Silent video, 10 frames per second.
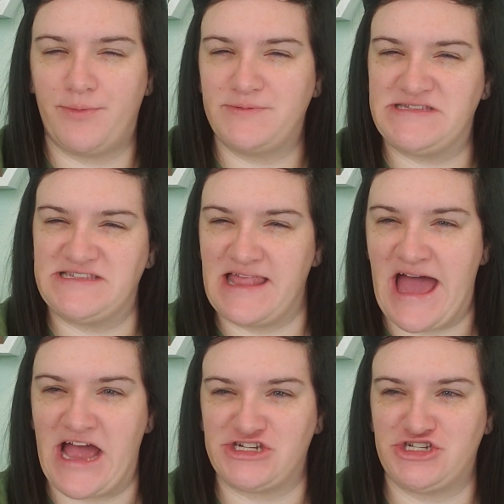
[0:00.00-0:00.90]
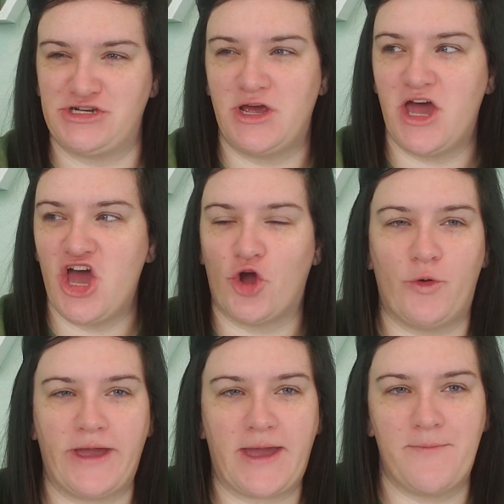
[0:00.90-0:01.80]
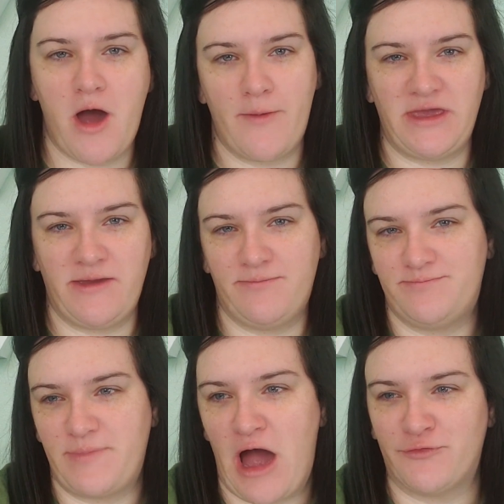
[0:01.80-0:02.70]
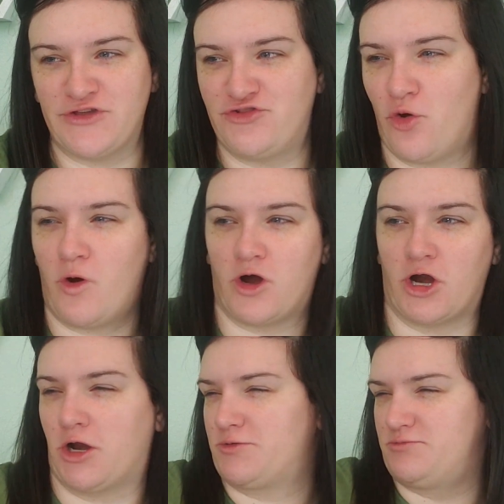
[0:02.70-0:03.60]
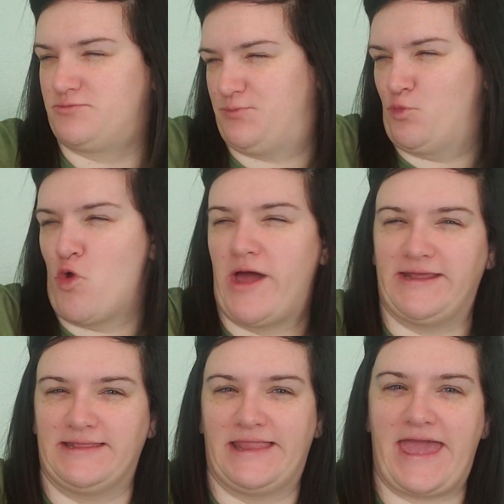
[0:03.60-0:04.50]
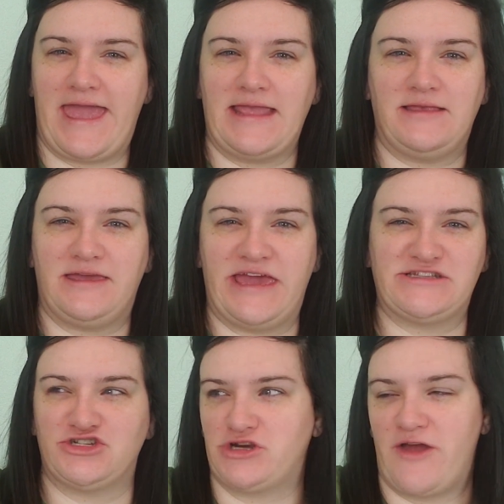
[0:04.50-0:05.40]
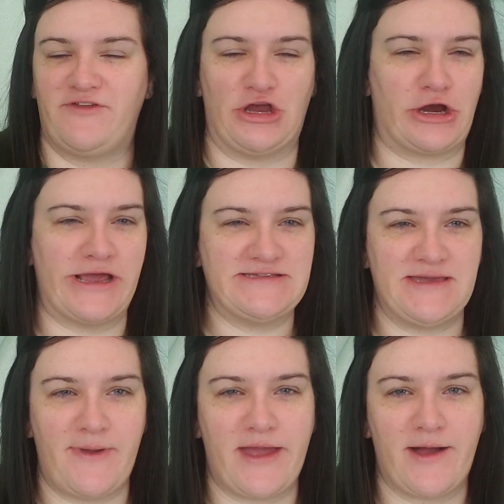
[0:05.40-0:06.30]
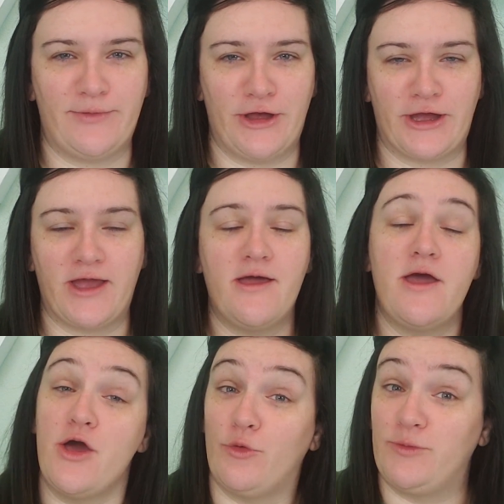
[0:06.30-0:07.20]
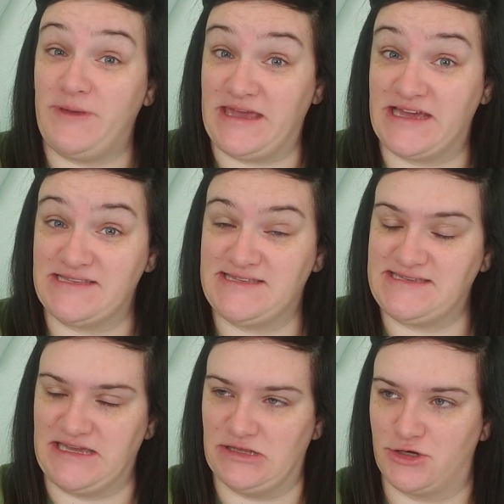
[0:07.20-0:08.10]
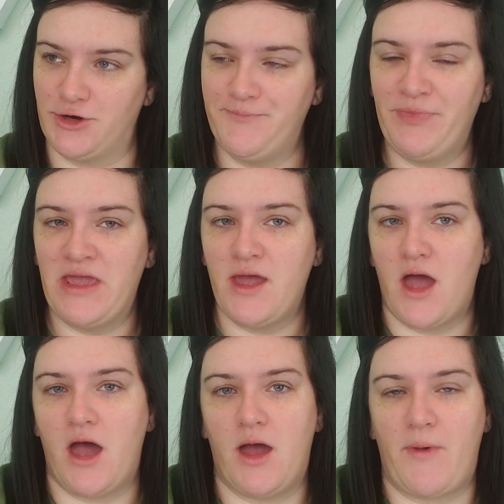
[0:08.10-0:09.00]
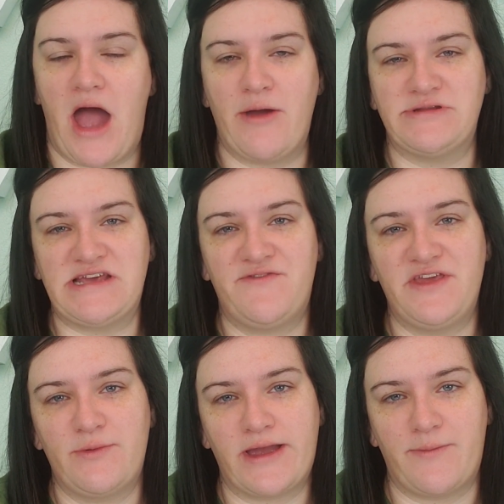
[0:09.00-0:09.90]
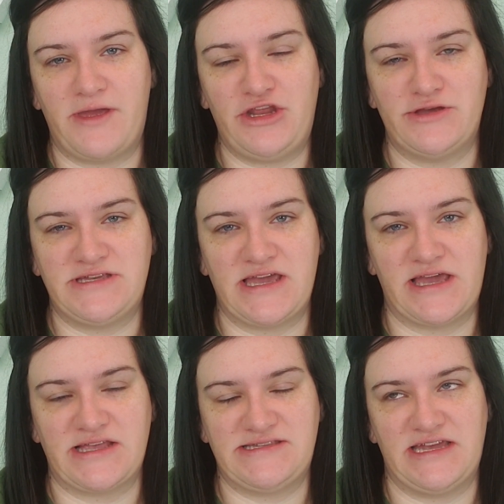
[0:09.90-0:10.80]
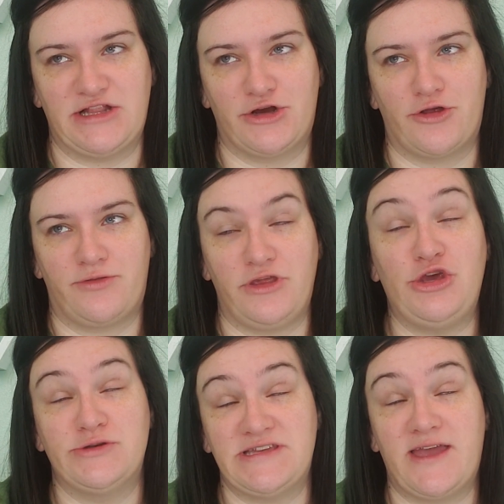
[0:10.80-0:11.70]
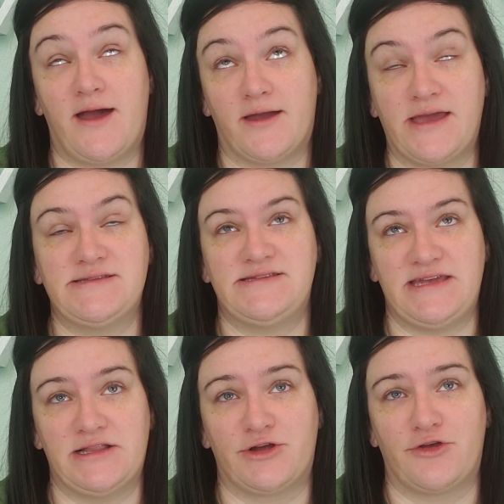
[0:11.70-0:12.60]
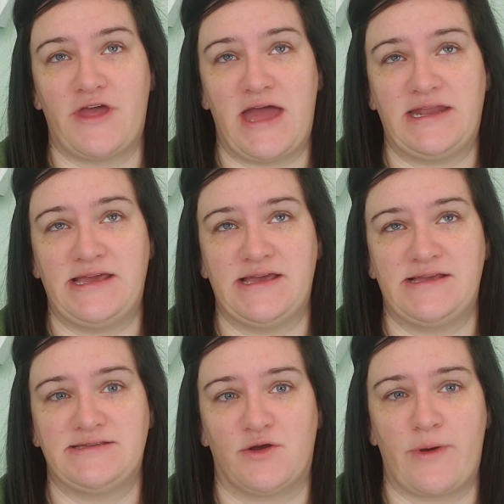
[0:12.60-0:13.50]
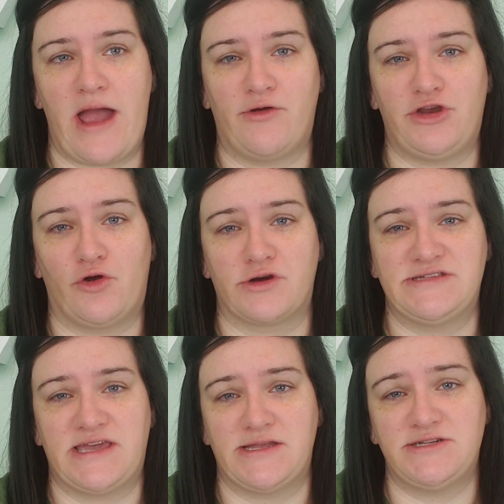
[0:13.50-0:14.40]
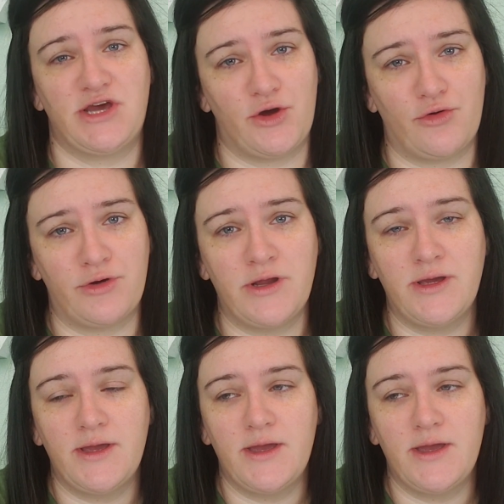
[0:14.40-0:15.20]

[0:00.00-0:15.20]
slash quick mommy out the door, running late, kids are driving you crazy makeup look would be concealer. I would definitely recommend using a concealer that is around your skin tone.